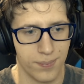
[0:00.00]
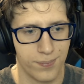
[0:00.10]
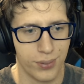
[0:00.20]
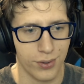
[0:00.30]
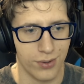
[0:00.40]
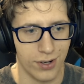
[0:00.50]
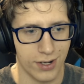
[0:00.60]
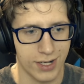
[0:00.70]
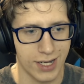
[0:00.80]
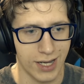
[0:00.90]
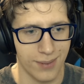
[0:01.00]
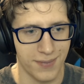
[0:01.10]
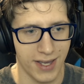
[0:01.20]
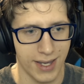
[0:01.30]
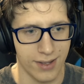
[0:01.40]
Poor
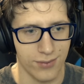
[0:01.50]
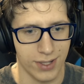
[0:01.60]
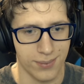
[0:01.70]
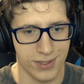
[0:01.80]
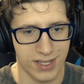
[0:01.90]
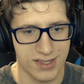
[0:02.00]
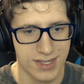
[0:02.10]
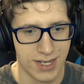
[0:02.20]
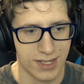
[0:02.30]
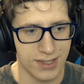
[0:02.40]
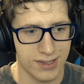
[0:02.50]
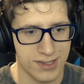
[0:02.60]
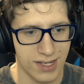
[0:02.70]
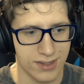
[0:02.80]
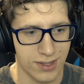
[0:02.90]
combat. Wait, but that's
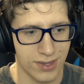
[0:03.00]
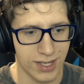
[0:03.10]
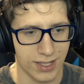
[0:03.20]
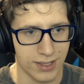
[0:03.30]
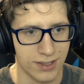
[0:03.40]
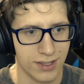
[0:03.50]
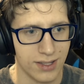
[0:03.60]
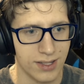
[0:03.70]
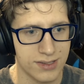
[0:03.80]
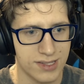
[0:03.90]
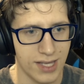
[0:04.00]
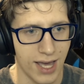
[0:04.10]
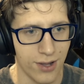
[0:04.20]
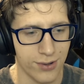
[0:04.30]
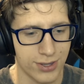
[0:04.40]
not the thing. It's the
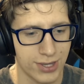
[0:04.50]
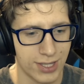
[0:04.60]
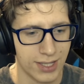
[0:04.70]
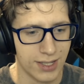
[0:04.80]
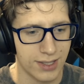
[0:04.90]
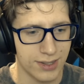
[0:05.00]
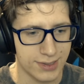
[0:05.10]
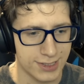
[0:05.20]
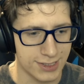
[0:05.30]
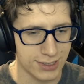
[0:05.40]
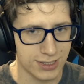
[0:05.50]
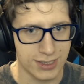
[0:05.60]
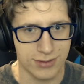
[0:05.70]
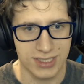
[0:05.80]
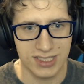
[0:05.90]
health. The health. I
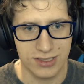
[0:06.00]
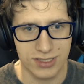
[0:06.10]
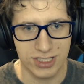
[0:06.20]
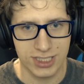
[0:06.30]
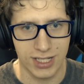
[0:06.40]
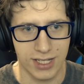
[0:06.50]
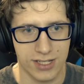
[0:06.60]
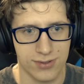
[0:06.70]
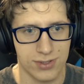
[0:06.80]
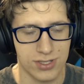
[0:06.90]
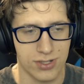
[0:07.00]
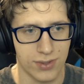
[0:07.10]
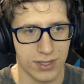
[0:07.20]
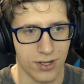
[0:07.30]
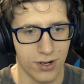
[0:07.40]
want to increase the... I guess we're just doing
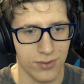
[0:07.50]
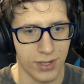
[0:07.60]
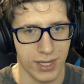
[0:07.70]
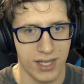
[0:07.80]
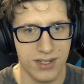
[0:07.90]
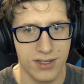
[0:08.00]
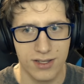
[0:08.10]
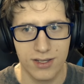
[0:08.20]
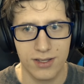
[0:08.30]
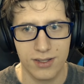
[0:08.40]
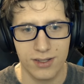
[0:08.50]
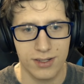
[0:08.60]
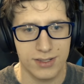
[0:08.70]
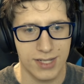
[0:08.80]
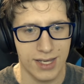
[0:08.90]
it the hard way then.
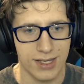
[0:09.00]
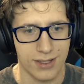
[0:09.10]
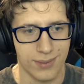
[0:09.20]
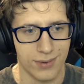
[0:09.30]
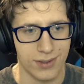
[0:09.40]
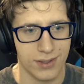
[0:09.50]
Damn.